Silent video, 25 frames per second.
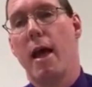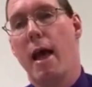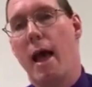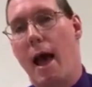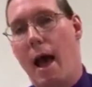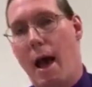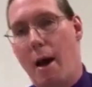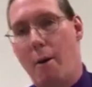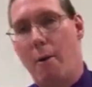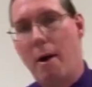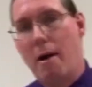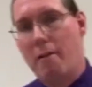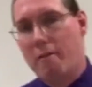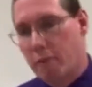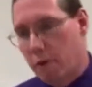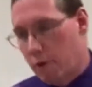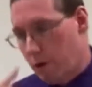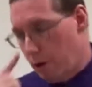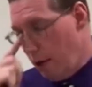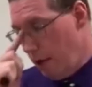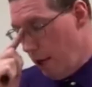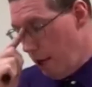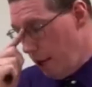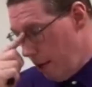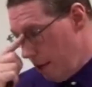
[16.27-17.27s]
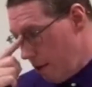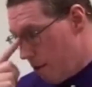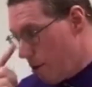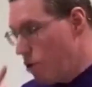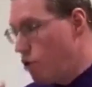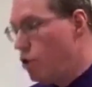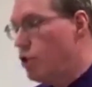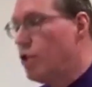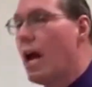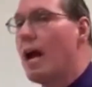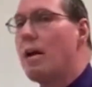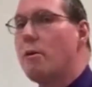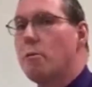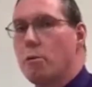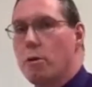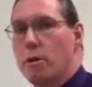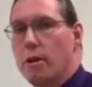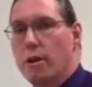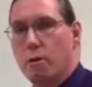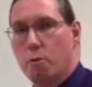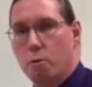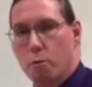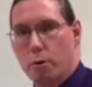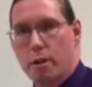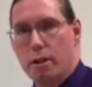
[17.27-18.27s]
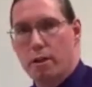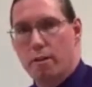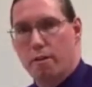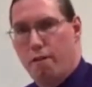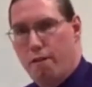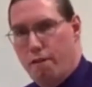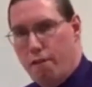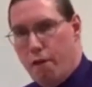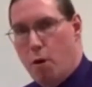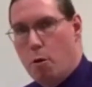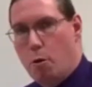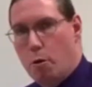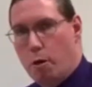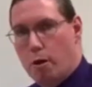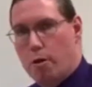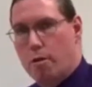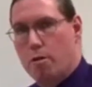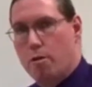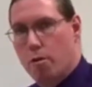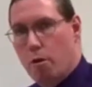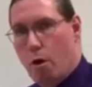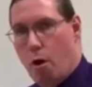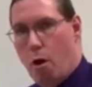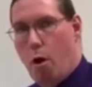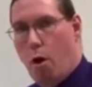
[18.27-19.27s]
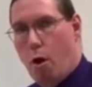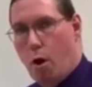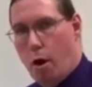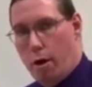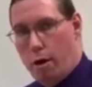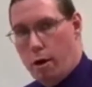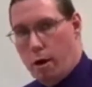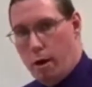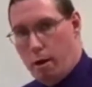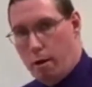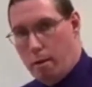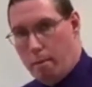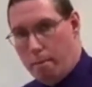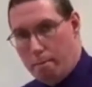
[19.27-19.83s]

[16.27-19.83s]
However, it is generally really focused on